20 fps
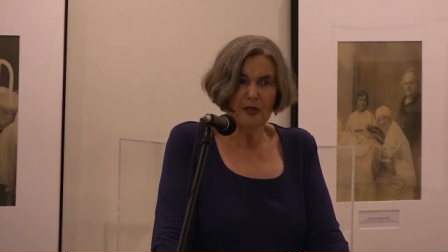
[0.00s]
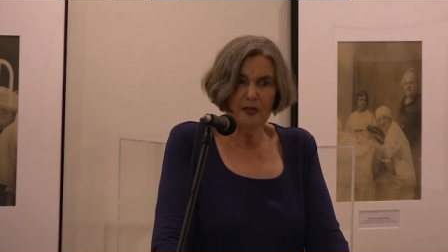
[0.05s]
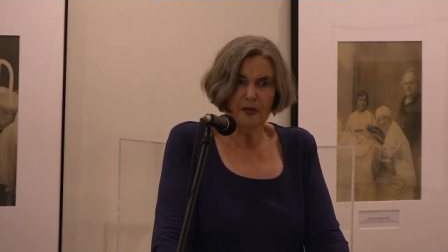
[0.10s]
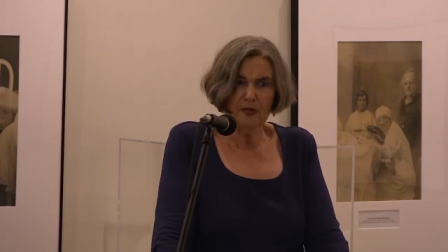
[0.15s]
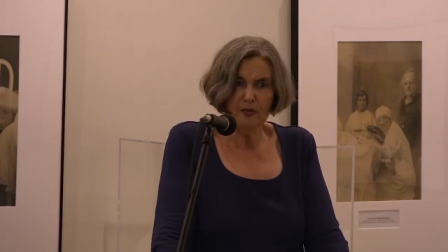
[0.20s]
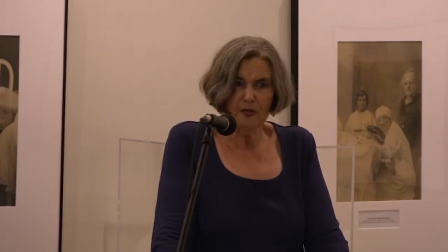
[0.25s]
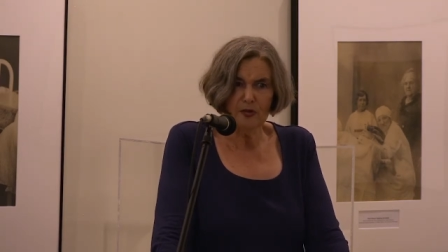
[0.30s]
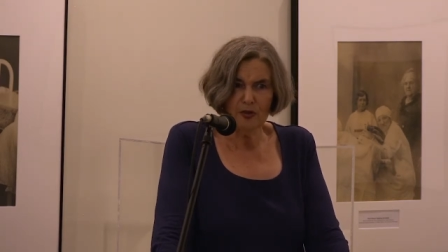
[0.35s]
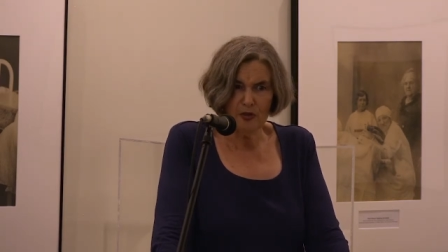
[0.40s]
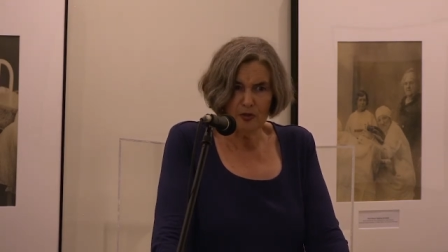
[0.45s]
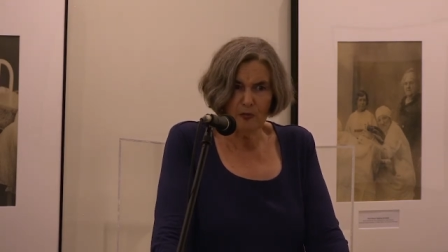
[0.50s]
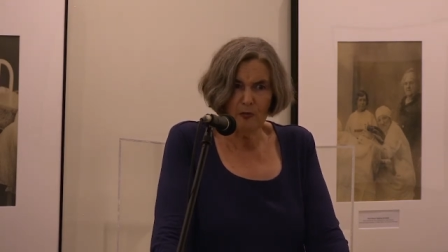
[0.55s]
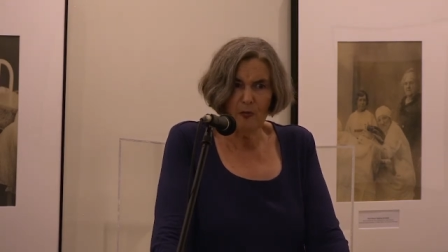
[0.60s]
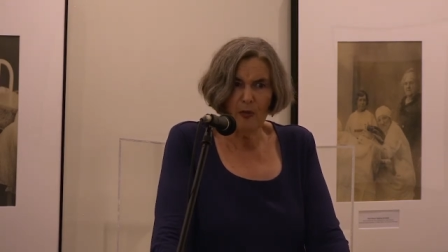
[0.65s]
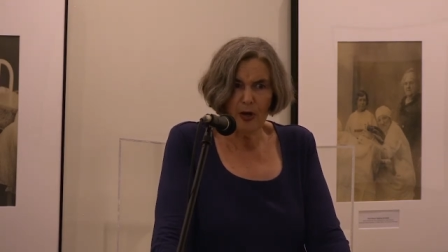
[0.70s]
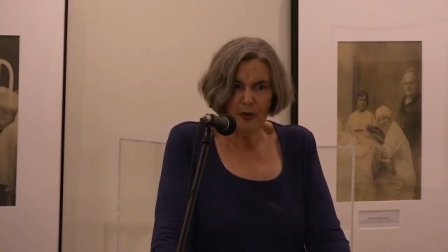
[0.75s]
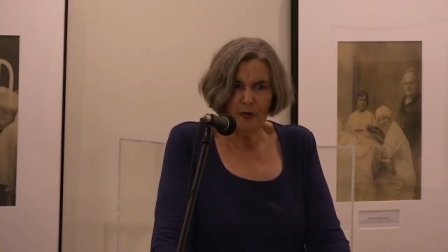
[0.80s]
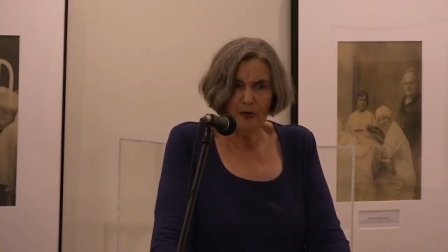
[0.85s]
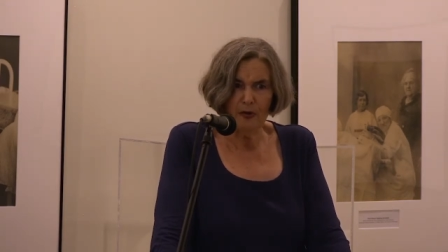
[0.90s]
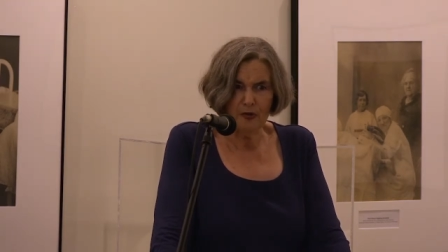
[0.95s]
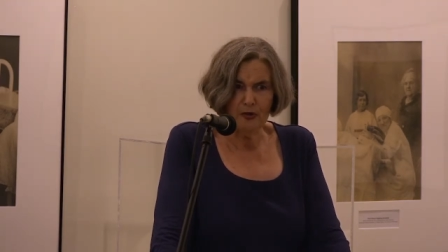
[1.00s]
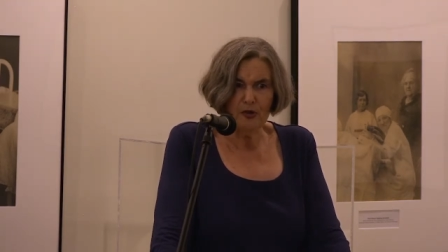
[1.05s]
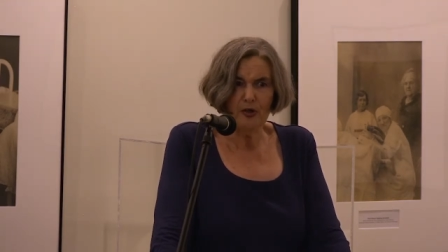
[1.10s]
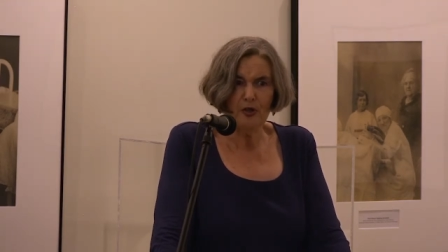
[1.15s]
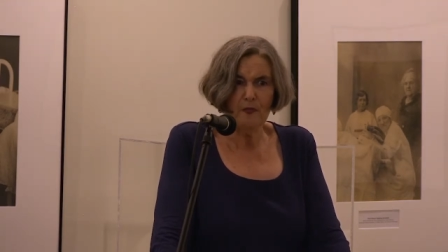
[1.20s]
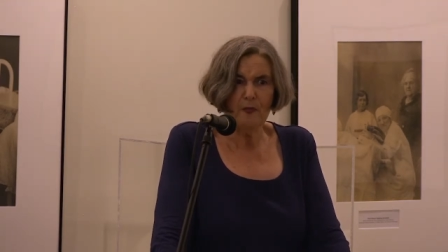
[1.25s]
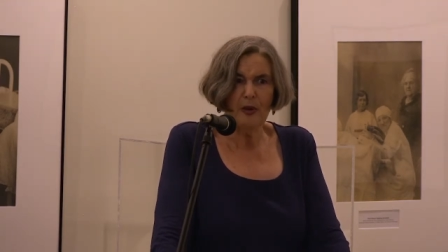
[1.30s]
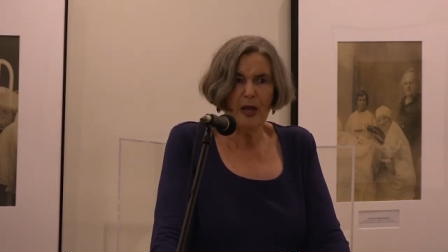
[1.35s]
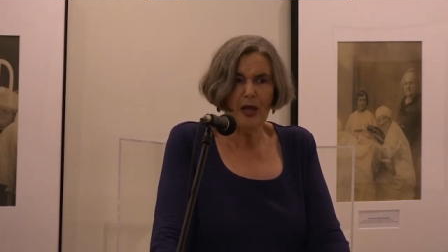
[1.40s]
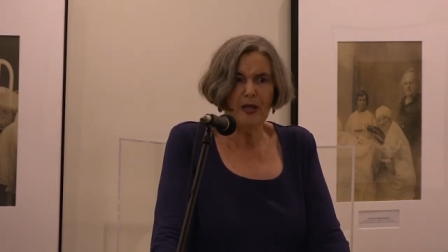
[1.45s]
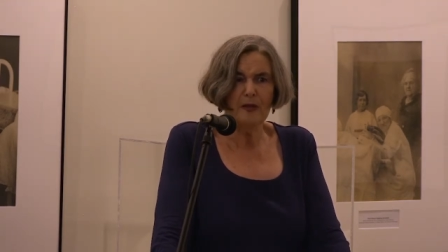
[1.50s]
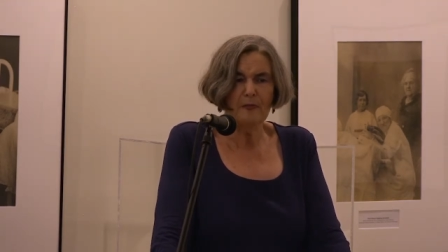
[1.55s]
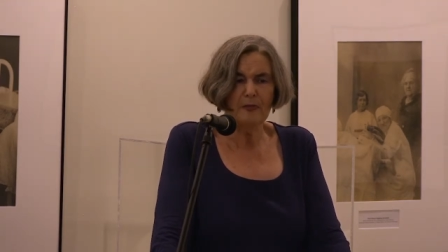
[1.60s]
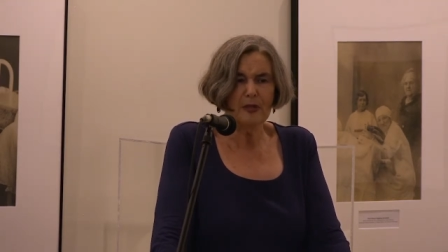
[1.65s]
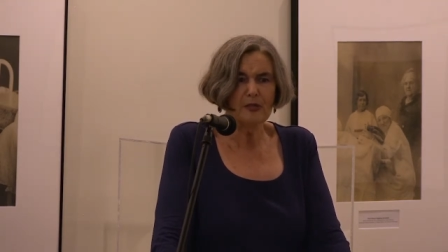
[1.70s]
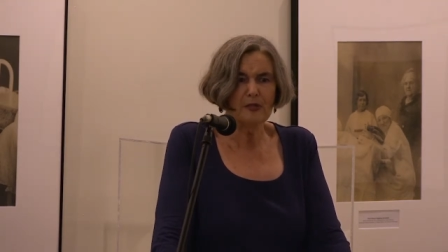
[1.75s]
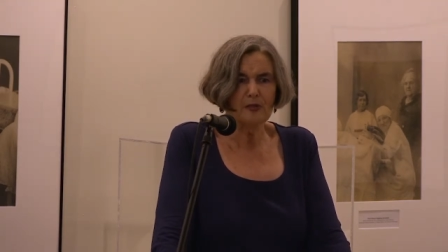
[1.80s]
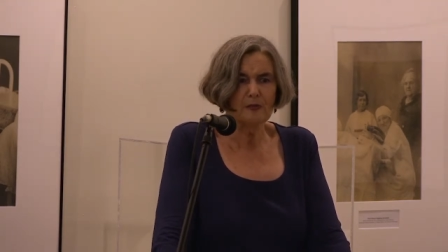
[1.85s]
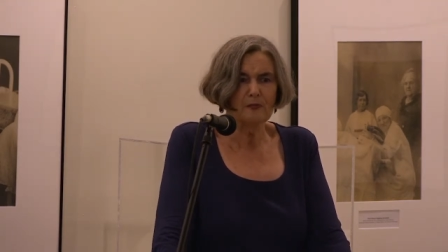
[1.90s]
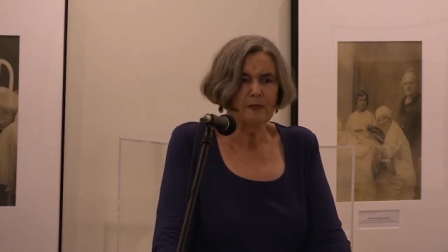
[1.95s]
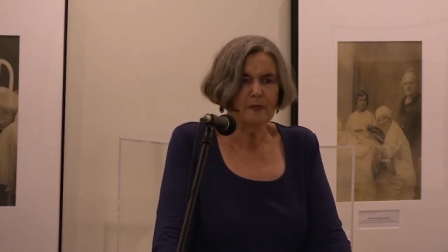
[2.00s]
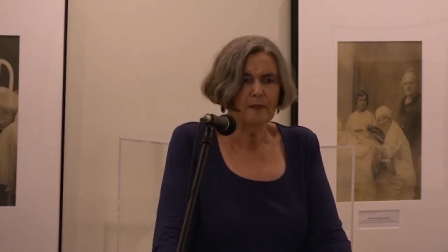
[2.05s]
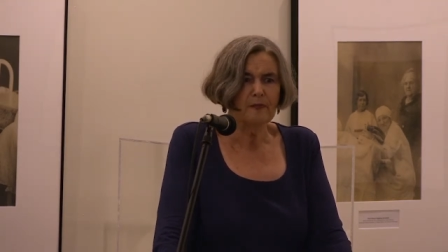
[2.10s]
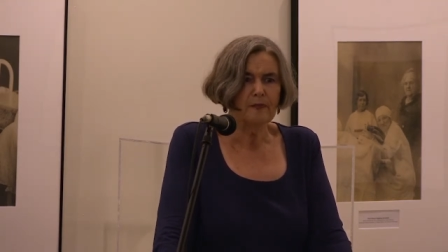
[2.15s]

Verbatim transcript: Didn't you, his mother and 2 babies?